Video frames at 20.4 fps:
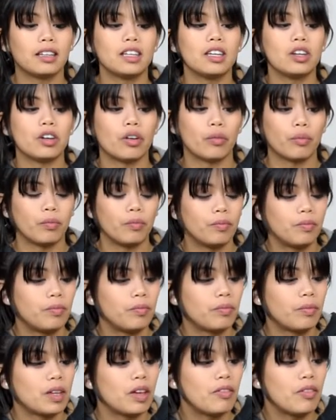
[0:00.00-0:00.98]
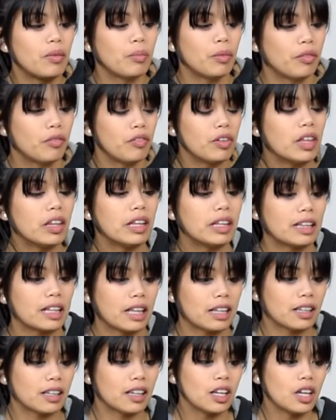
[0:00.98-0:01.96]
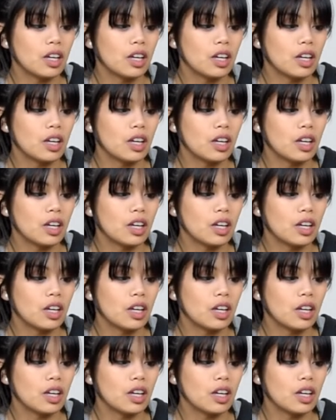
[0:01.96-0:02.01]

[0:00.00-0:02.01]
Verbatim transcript: you know, give him the feeling that